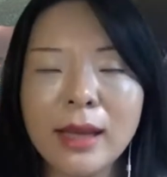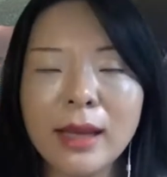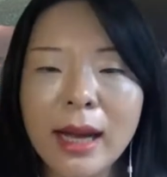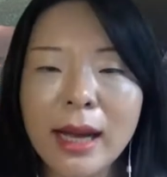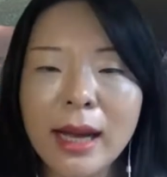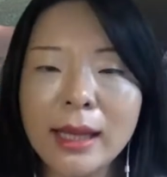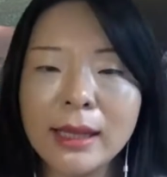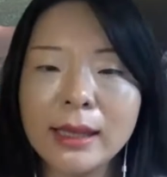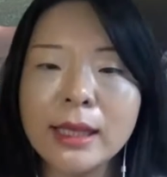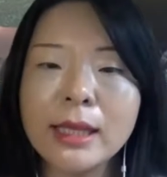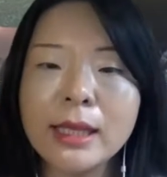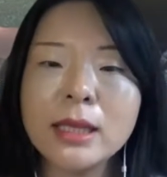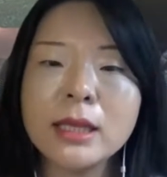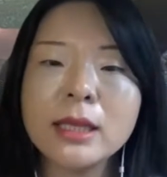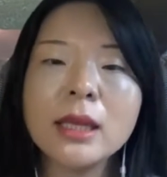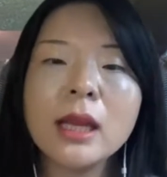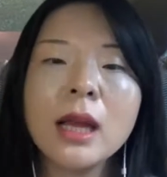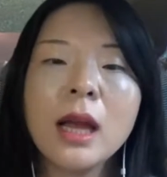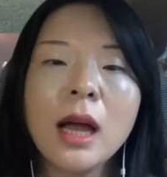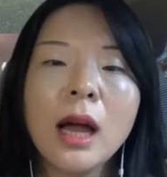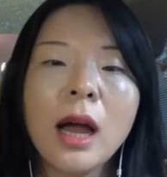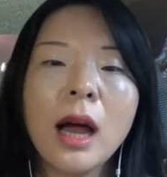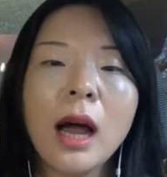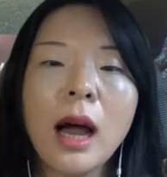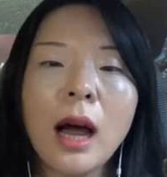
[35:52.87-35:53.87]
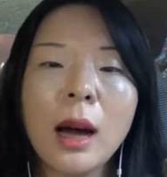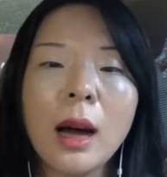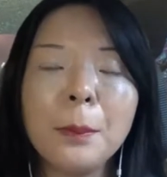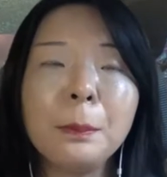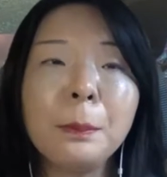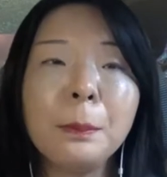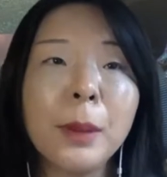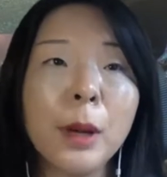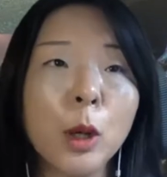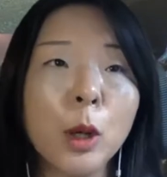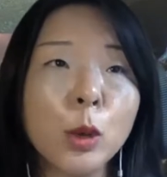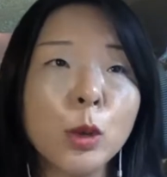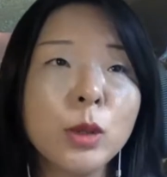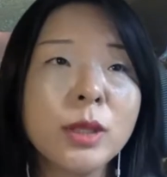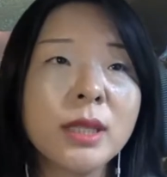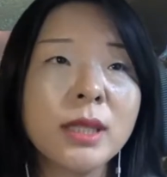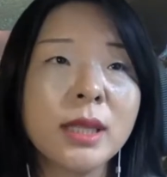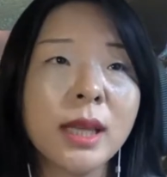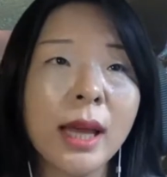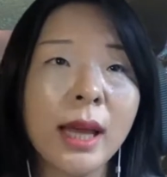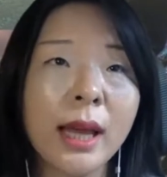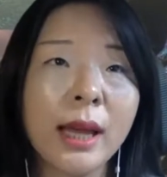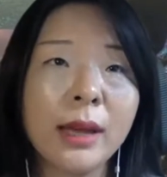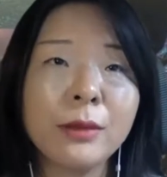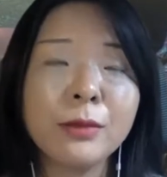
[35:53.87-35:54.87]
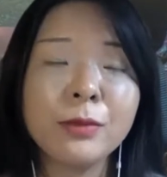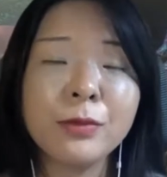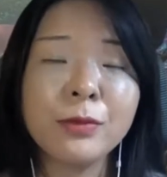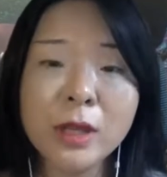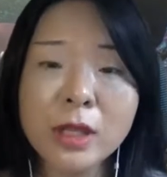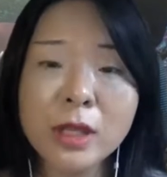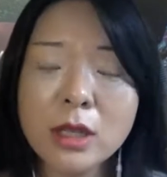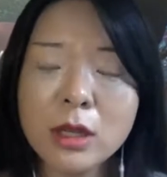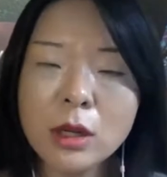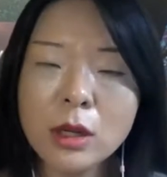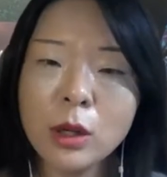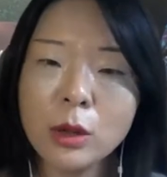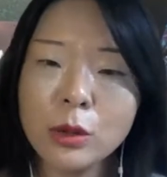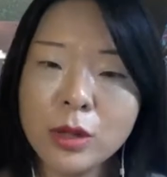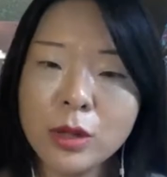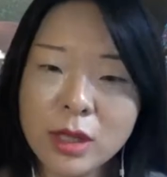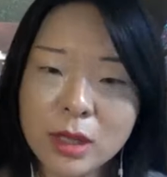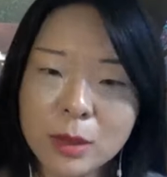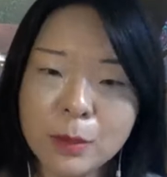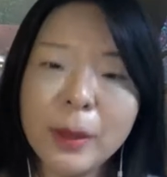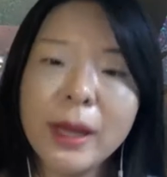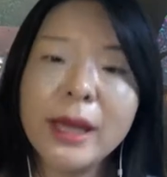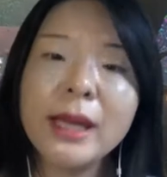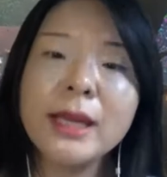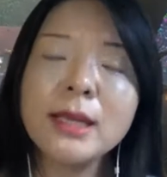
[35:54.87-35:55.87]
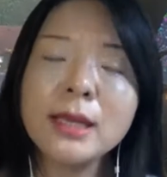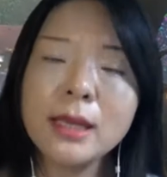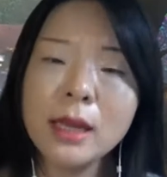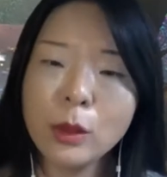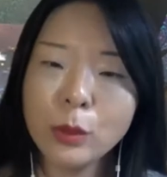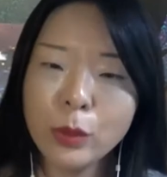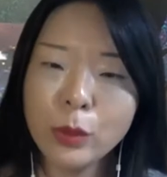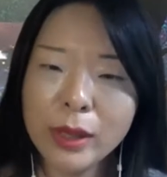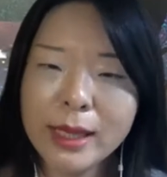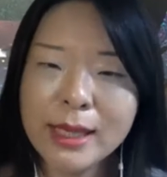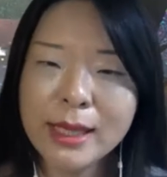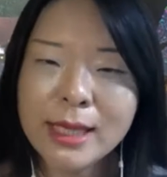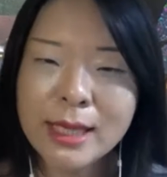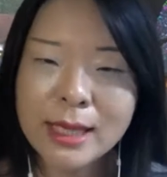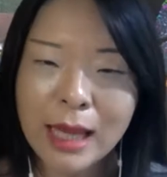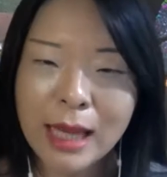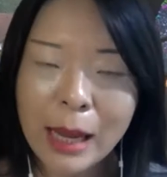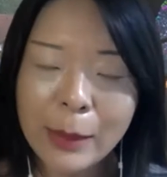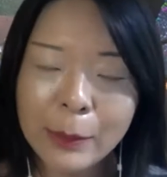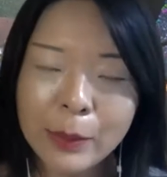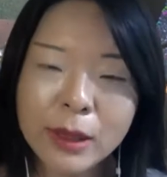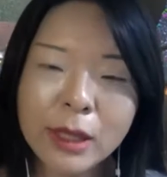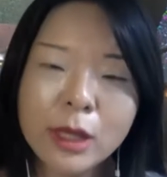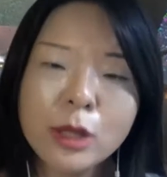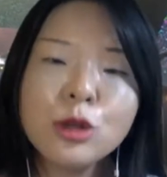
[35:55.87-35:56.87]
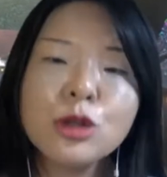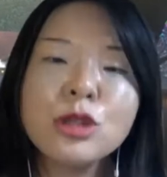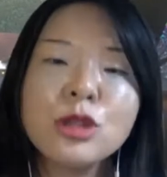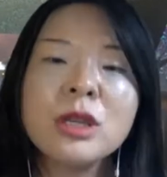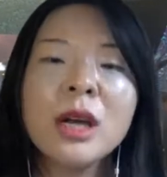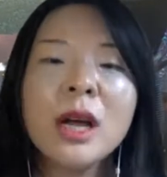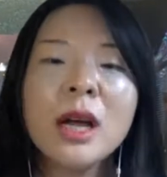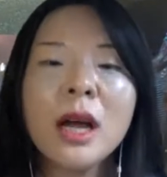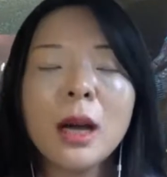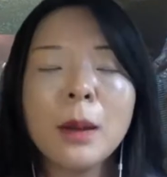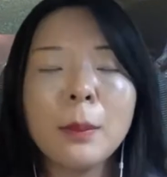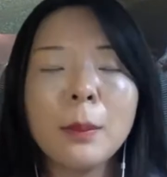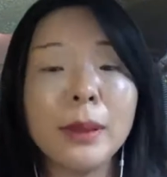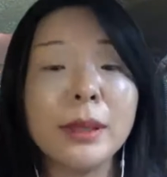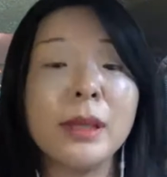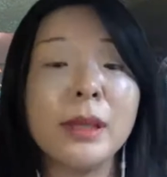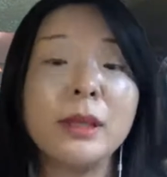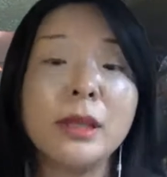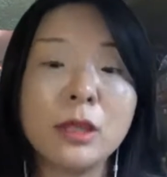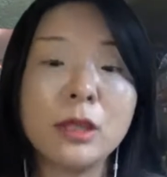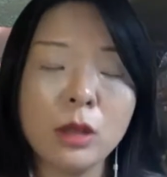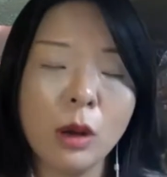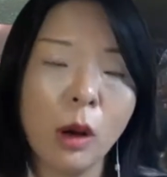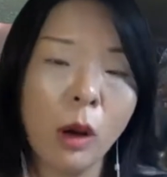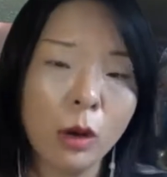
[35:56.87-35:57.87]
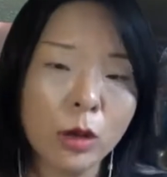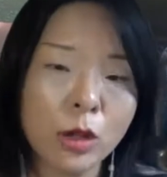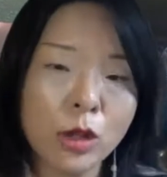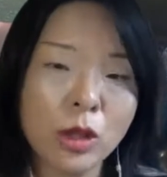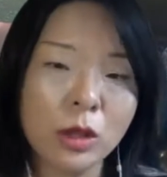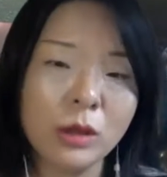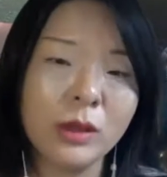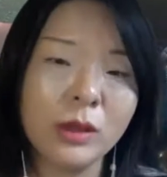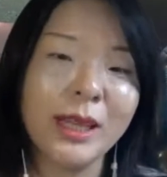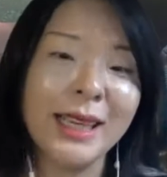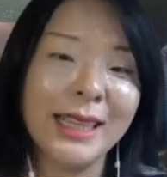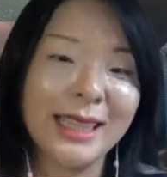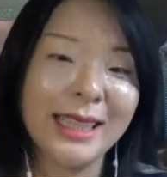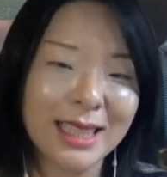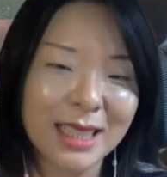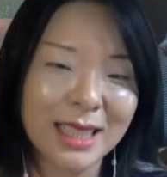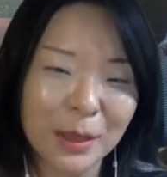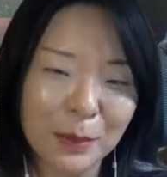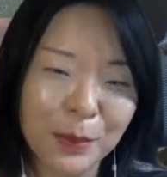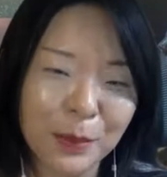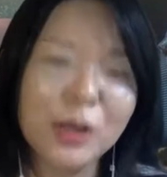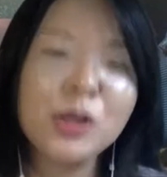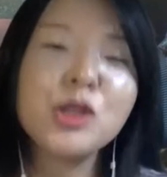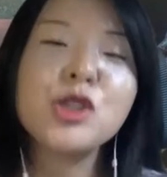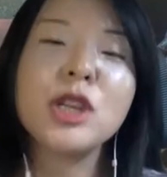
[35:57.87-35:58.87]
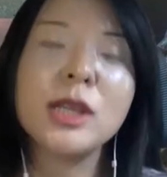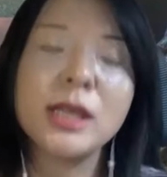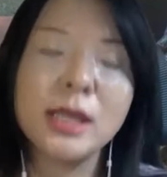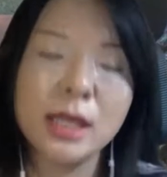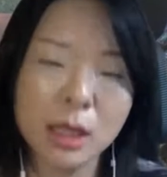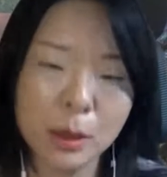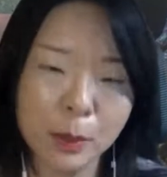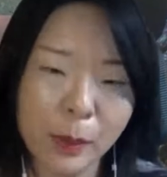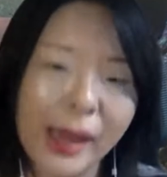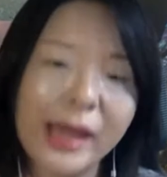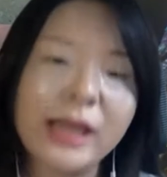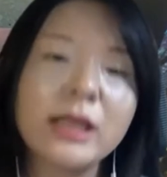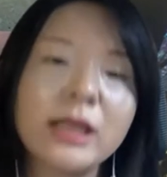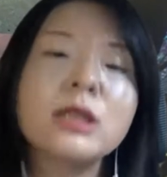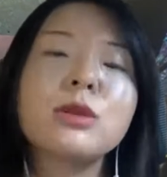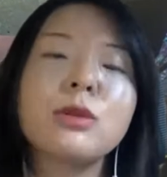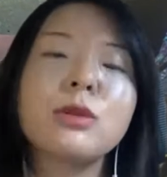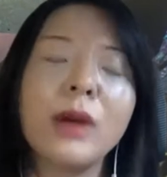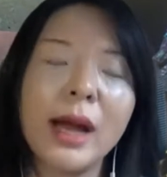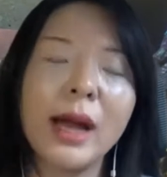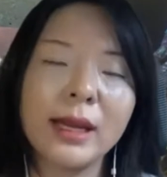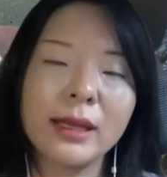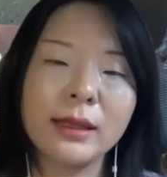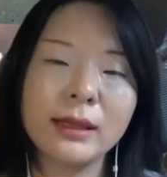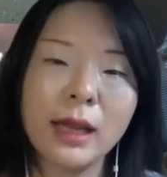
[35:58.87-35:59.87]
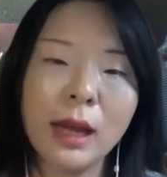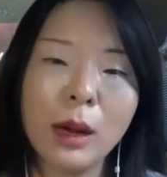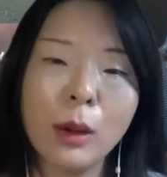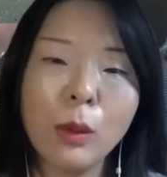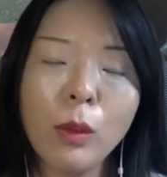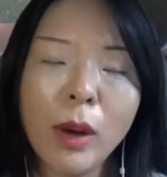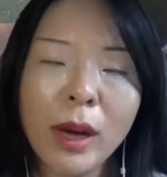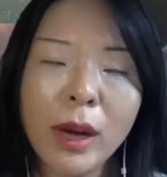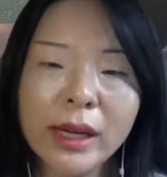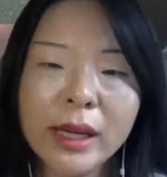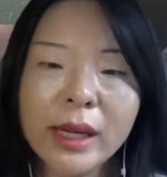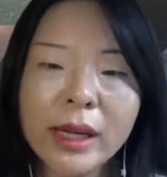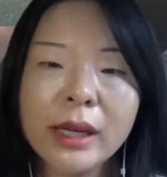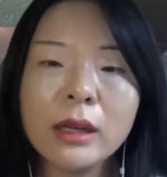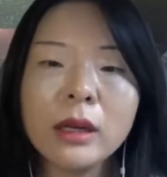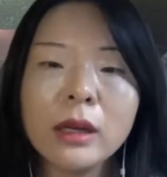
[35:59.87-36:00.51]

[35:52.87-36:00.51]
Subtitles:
That it is both a physical space that we established, but it is also an exhibition space, right? That one can